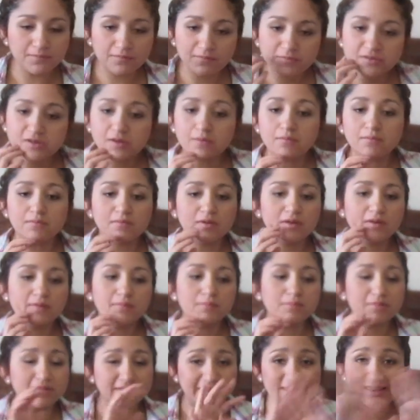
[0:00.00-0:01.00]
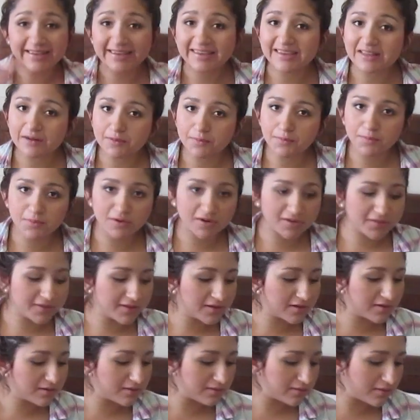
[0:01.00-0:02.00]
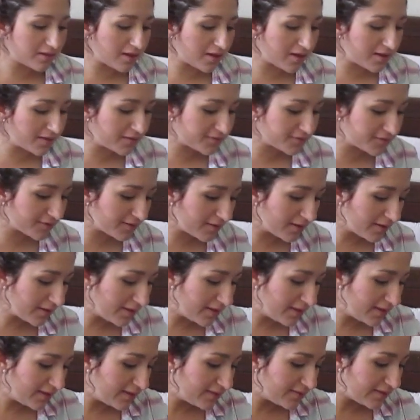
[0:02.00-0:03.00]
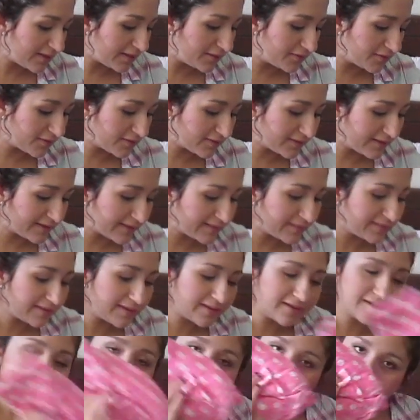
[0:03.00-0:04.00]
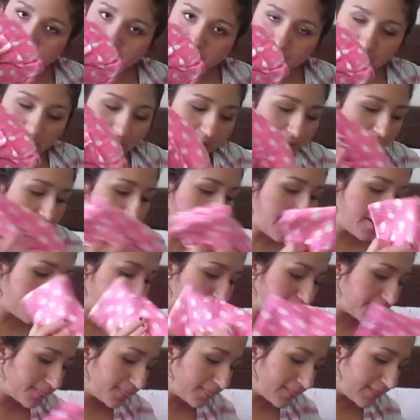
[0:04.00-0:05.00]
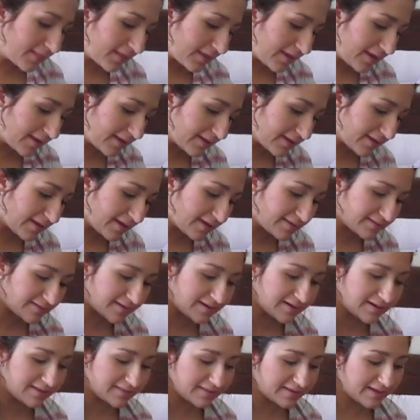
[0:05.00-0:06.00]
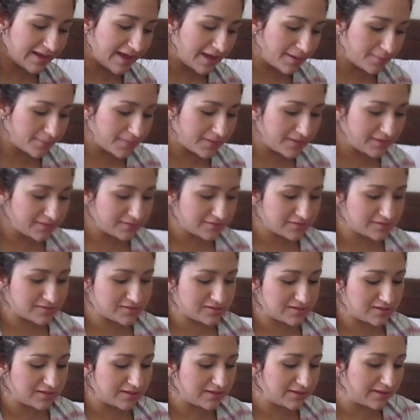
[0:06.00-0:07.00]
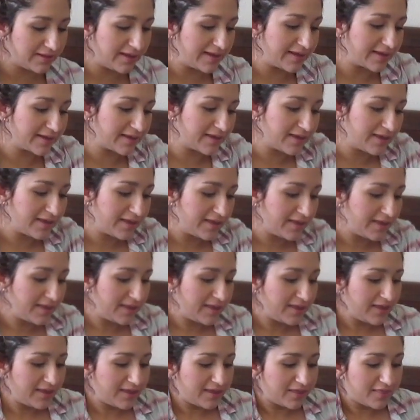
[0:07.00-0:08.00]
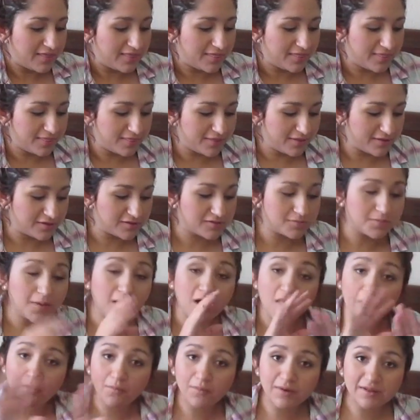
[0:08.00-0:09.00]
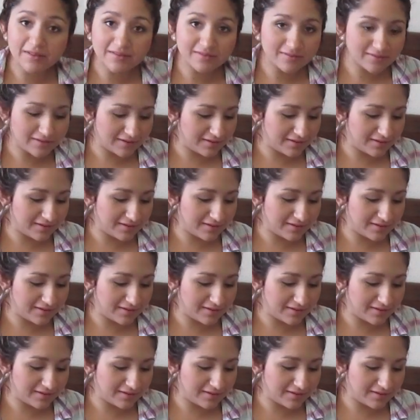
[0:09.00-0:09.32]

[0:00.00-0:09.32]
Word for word: some blanket birthing cloths they look like this um, in case anything happens to like the small ones